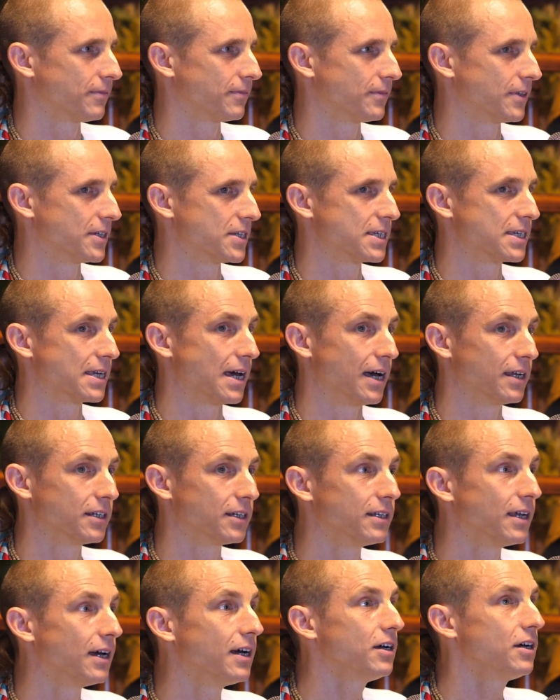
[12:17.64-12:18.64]
The
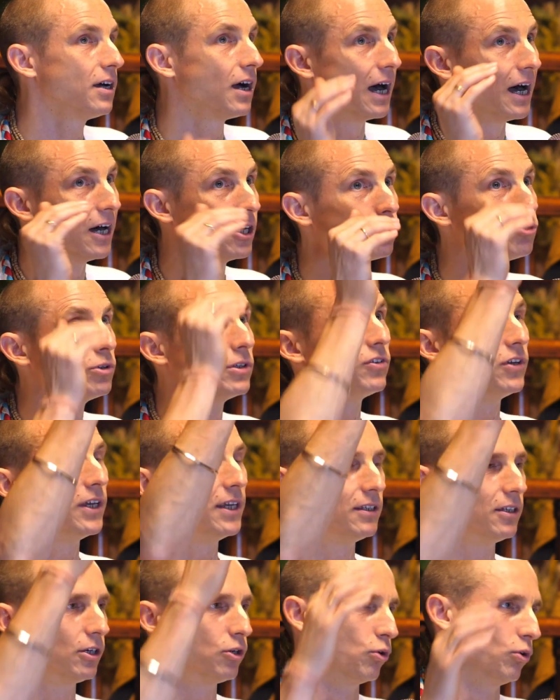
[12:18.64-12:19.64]
sadhana, how to
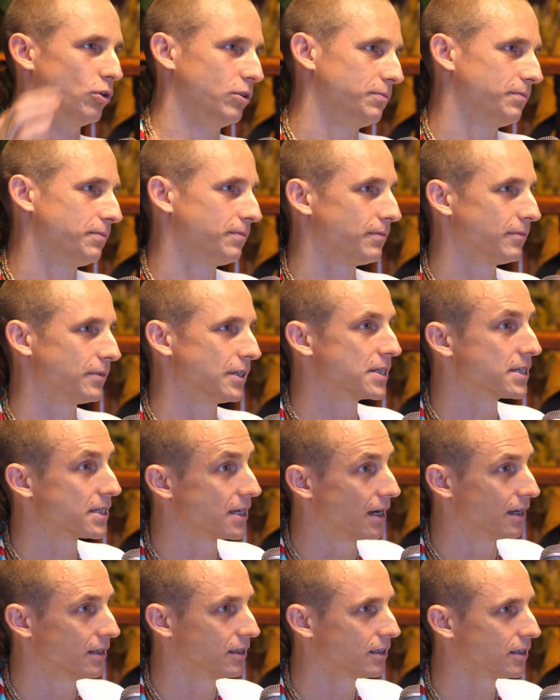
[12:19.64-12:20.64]
attain the goal. The
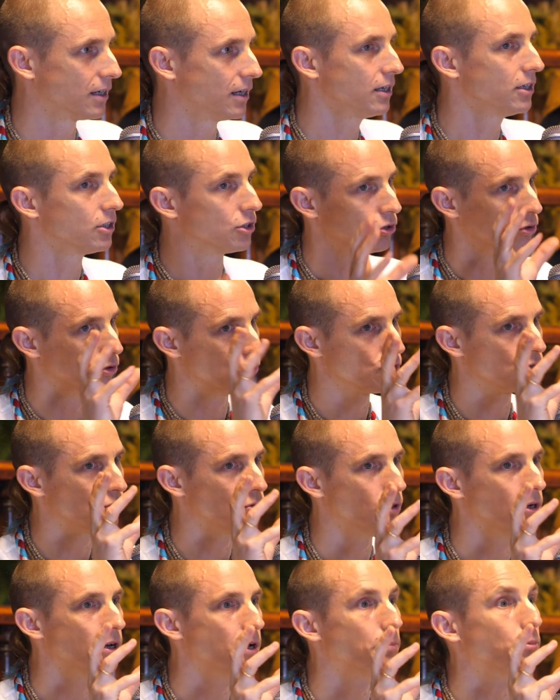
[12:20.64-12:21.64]
sadhaka, those
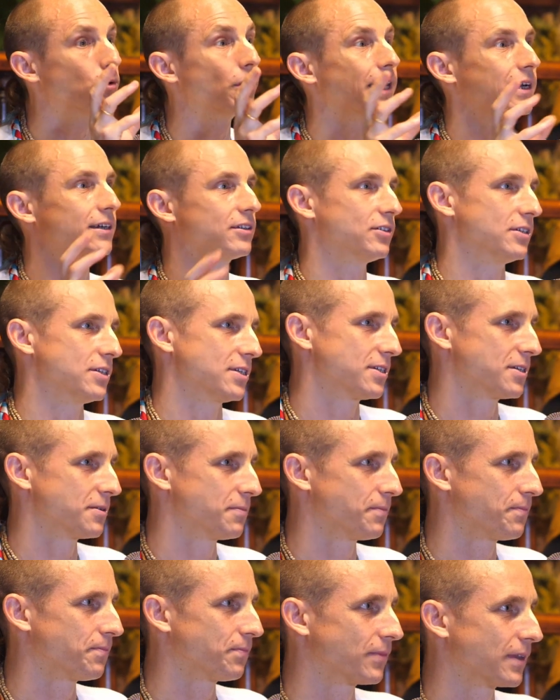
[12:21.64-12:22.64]
who practice.
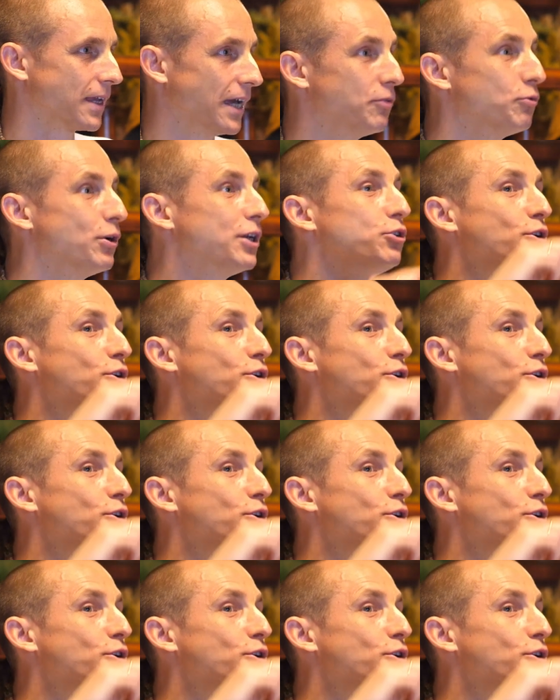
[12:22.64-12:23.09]
And when